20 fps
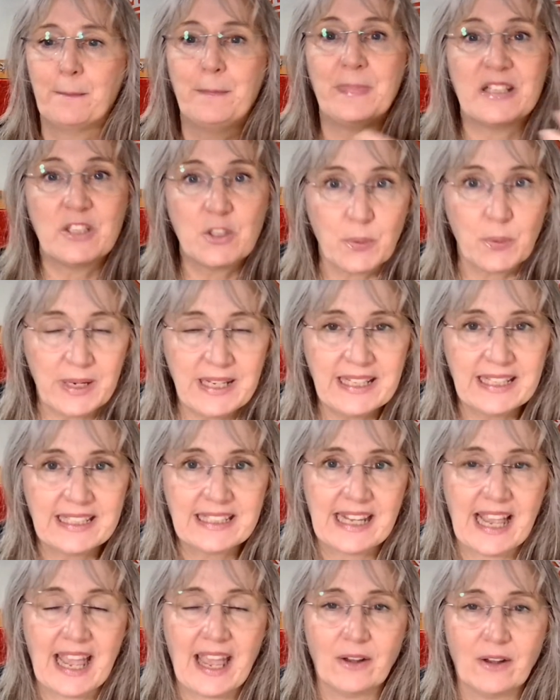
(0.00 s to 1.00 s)
between the
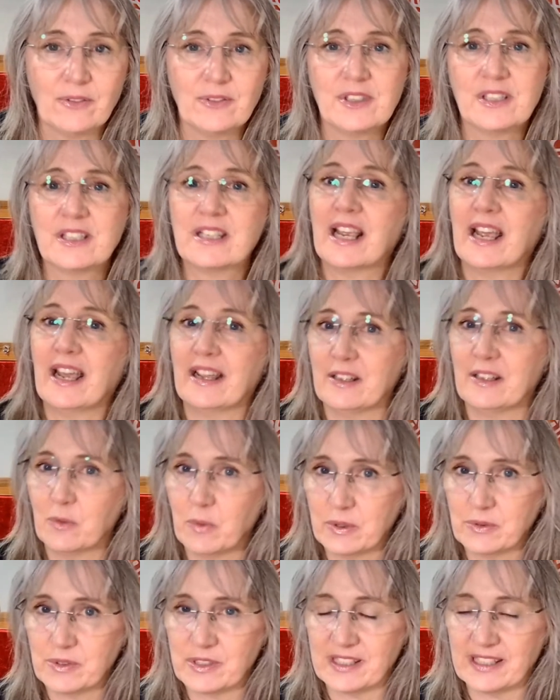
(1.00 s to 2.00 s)
towns and the
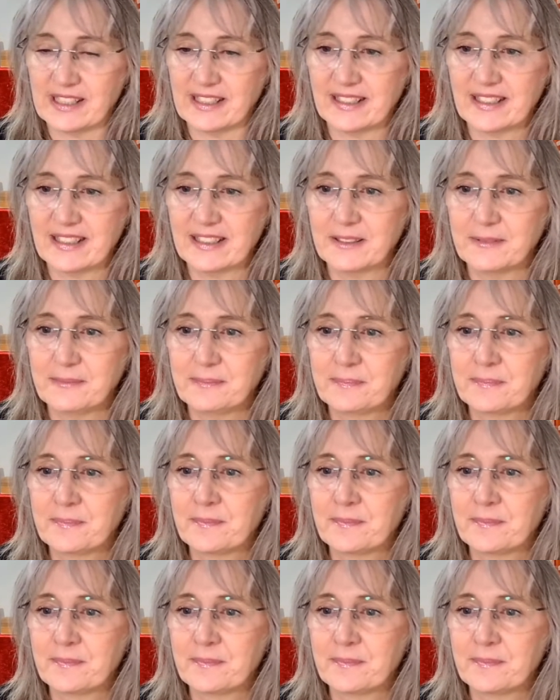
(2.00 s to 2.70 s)
wilderness.